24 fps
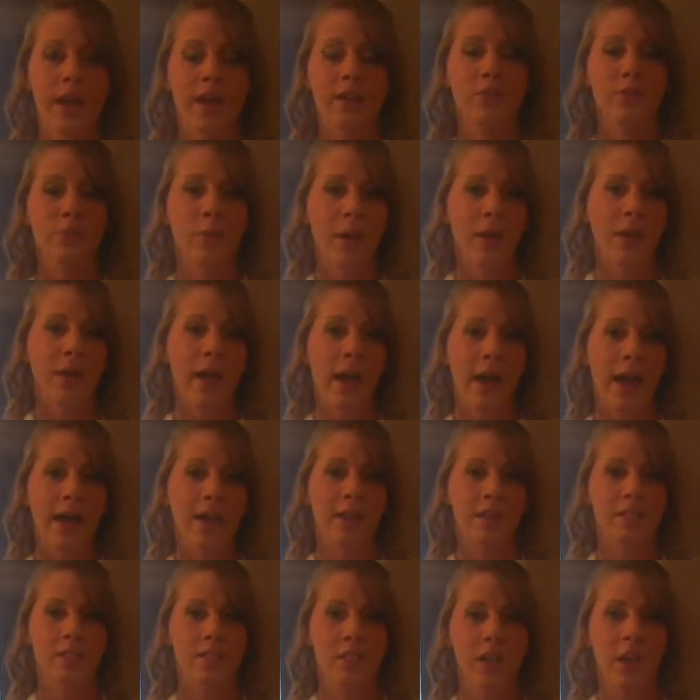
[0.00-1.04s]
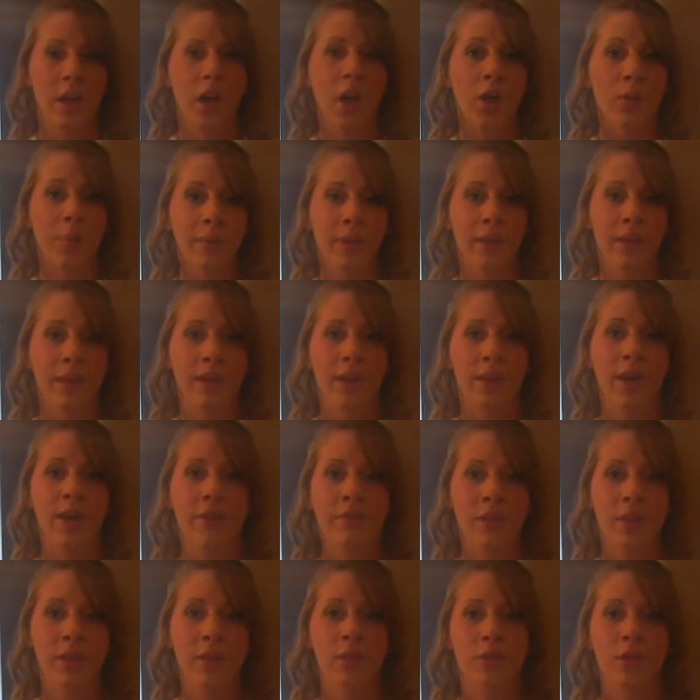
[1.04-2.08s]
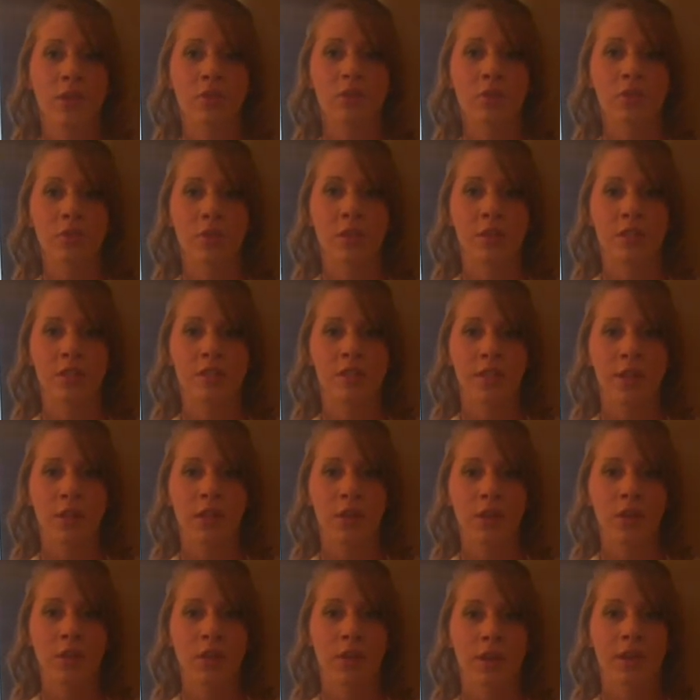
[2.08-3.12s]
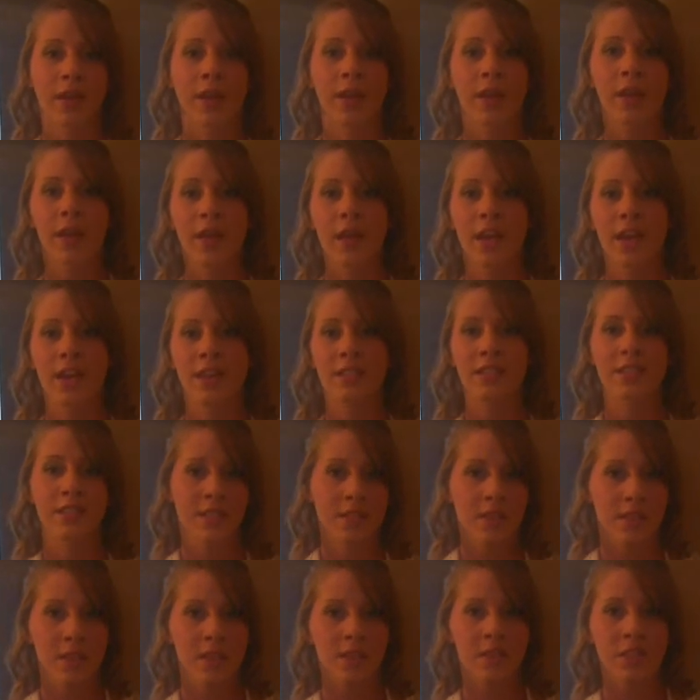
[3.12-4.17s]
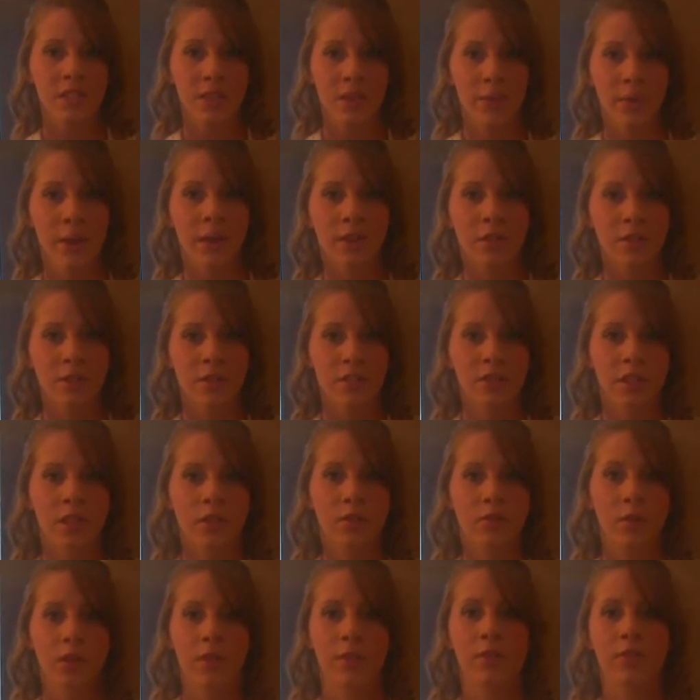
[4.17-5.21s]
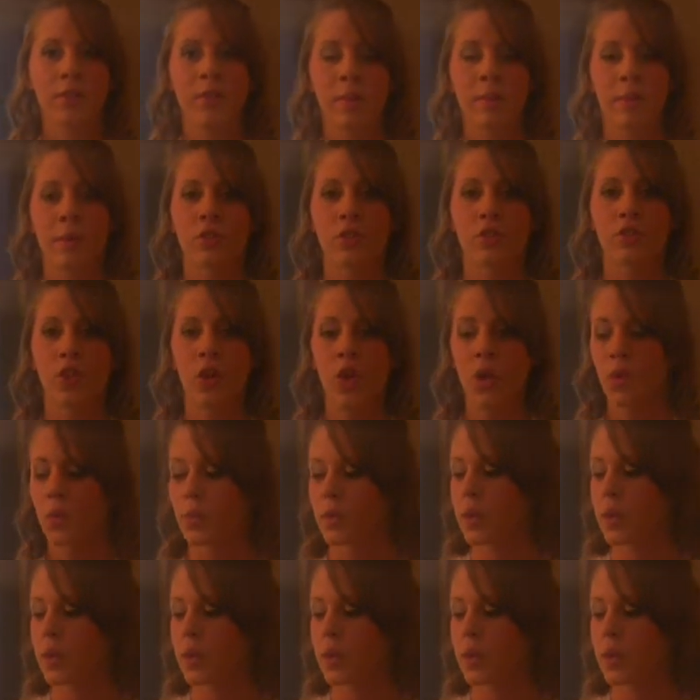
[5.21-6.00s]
as well as helping and comforting those who are sick and hurting, it is easy to see why nursing is one of the most